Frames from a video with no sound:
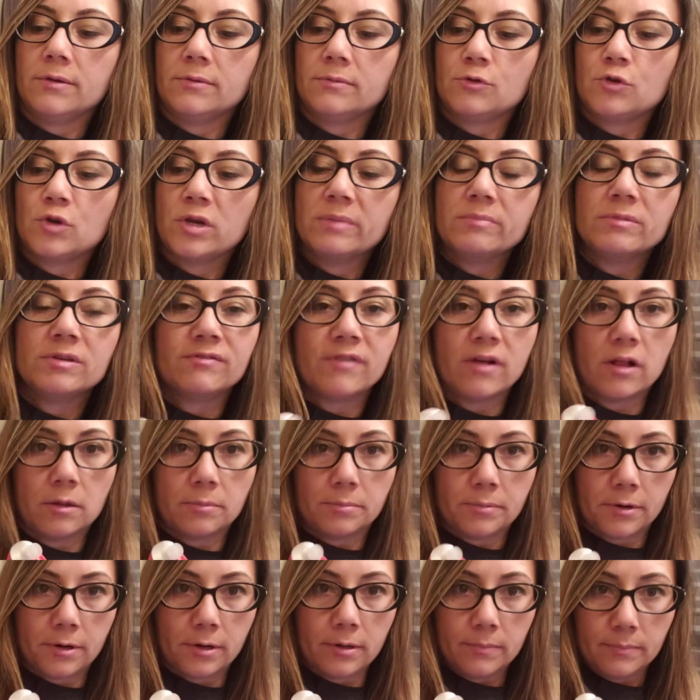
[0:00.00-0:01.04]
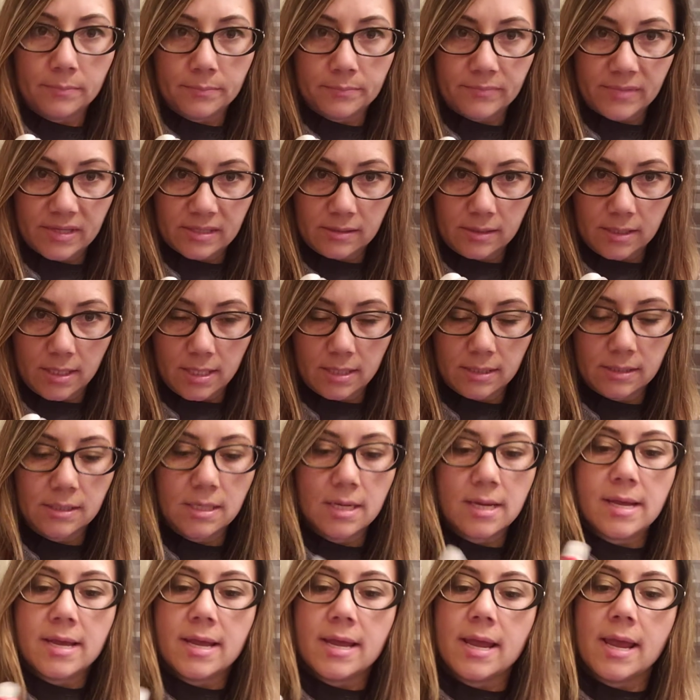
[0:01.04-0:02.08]
cream developer, that's this,
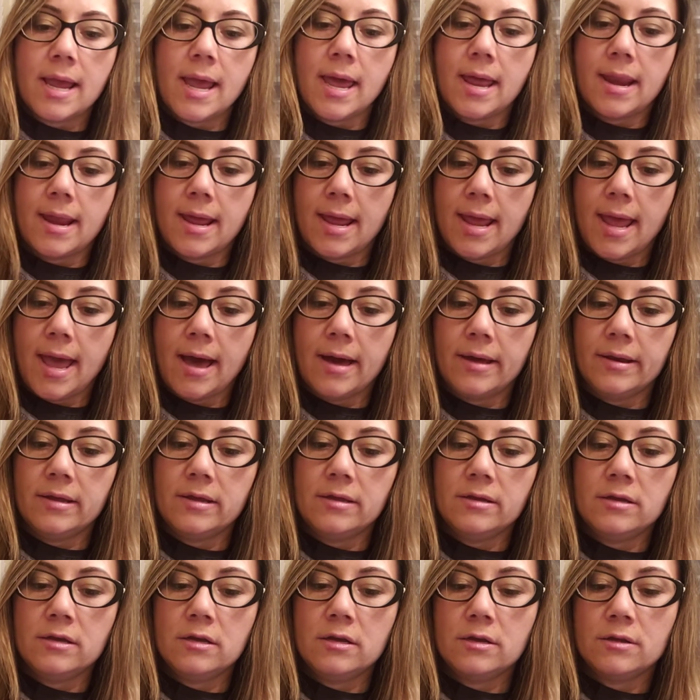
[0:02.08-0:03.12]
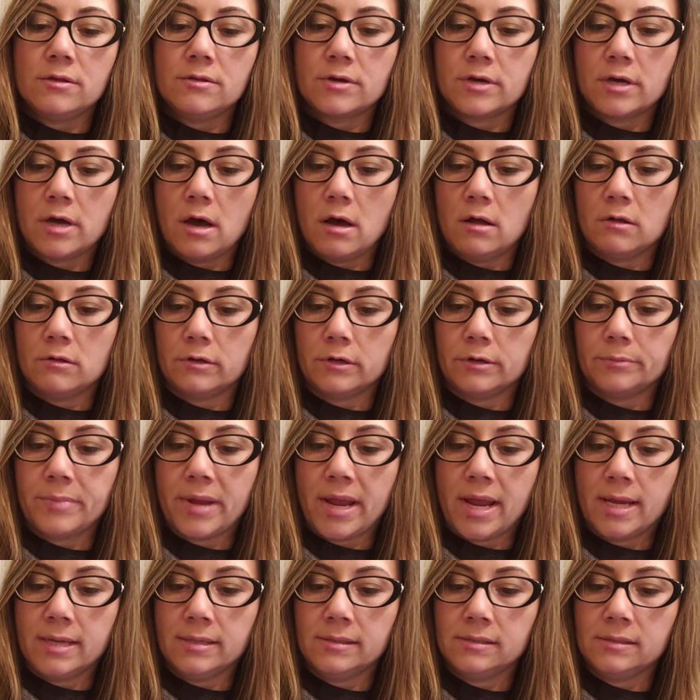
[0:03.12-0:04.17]
and I added the color
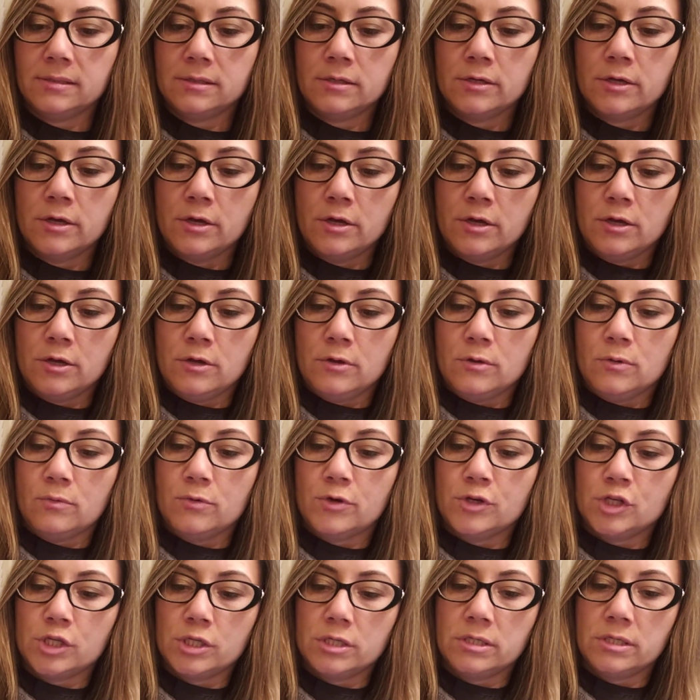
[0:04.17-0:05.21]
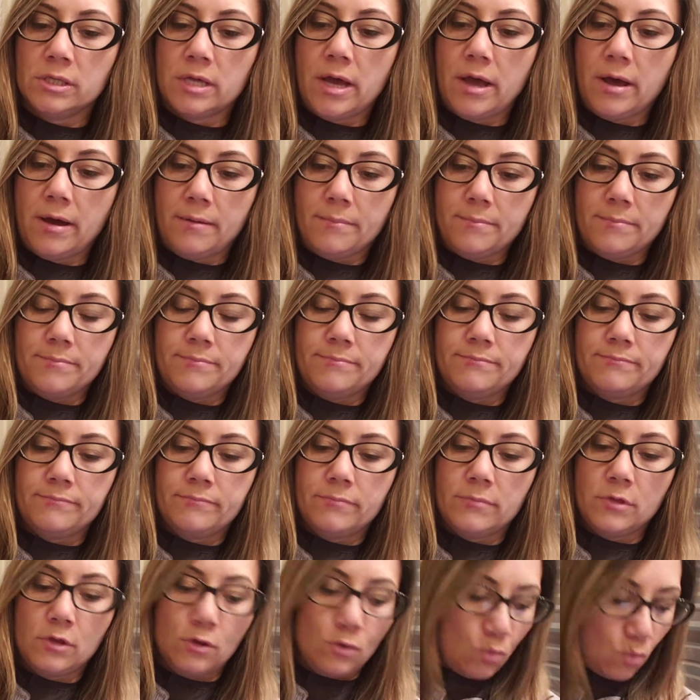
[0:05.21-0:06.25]
base, which is
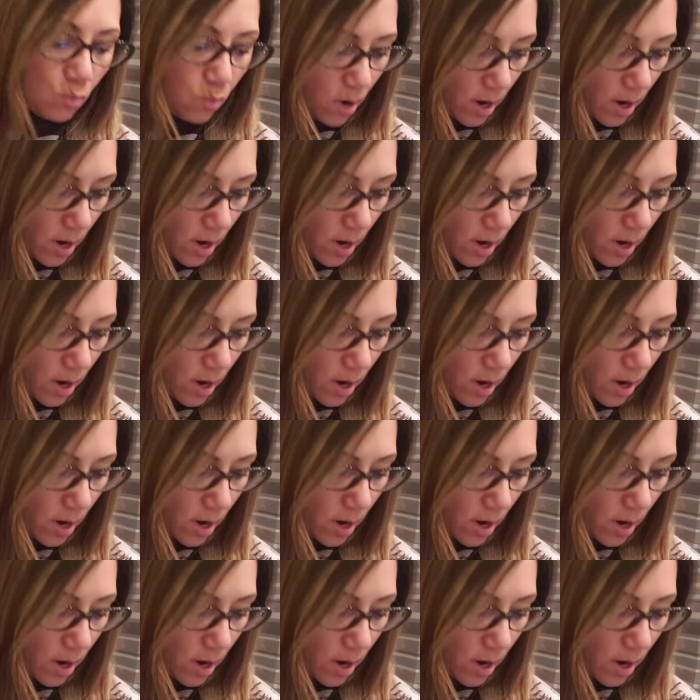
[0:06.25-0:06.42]
the